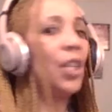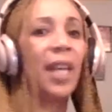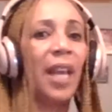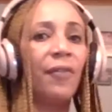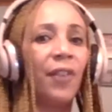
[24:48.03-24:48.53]

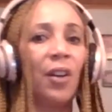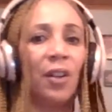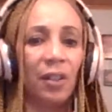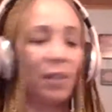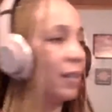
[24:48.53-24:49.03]
give
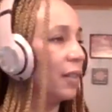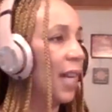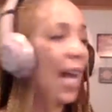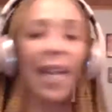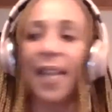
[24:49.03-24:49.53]
her
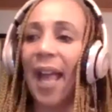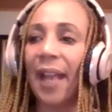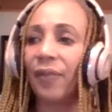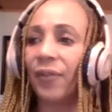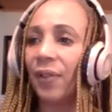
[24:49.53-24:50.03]
a
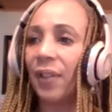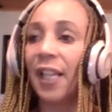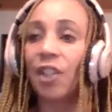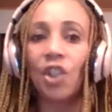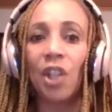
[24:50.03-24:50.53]
life,
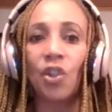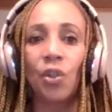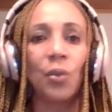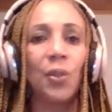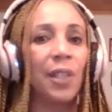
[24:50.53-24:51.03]
that she
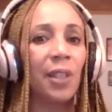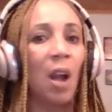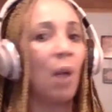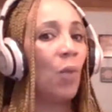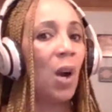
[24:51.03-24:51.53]
chooses,
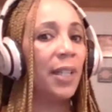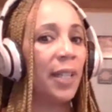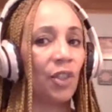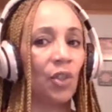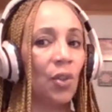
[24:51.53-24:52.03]
not one
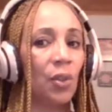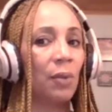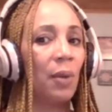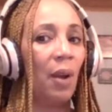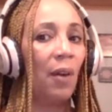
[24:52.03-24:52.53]
that's
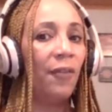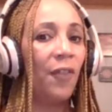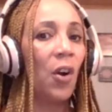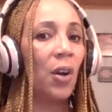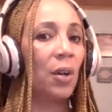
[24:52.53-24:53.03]
chosen
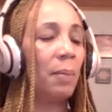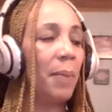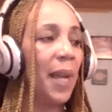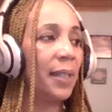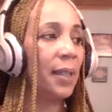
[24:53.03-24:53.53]
for her
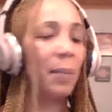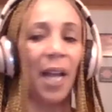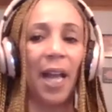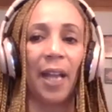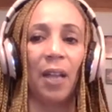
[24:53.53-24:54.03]
by some
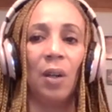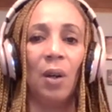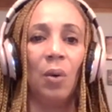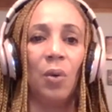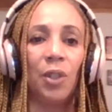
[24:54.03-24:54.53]
guy
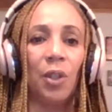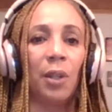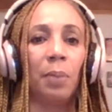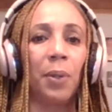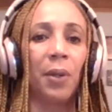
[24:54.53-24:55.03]
who is
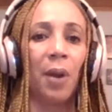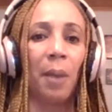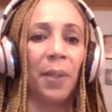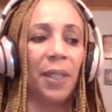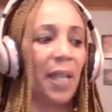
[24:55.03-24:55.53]
going to put her
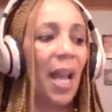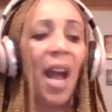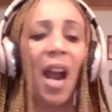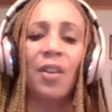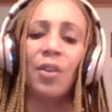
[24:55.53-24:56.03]
up on a stage.
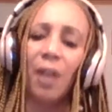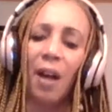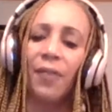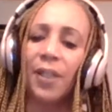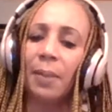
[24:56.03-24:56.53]
Are you
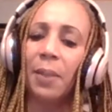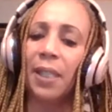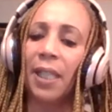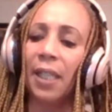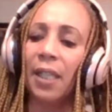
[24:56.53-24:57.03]
comfortable
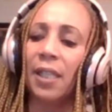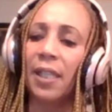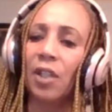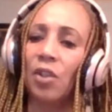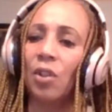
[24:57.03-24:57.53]
telling us
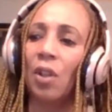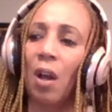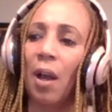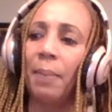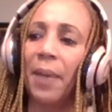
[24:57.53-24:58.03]
that you
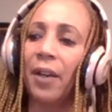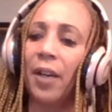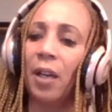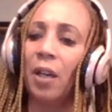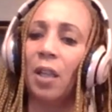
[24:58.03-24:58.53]
saw
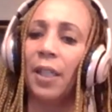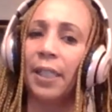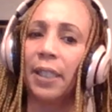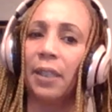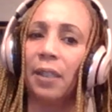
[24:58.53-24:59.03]
Amaria on
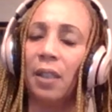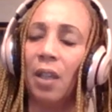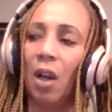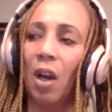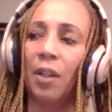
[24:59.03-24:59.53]

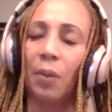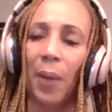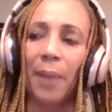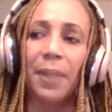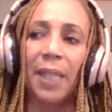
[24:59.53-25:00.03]
a
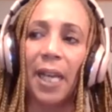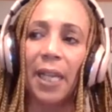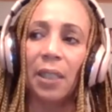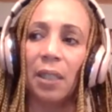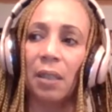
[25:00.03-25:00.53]

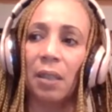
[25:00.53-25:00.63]
website?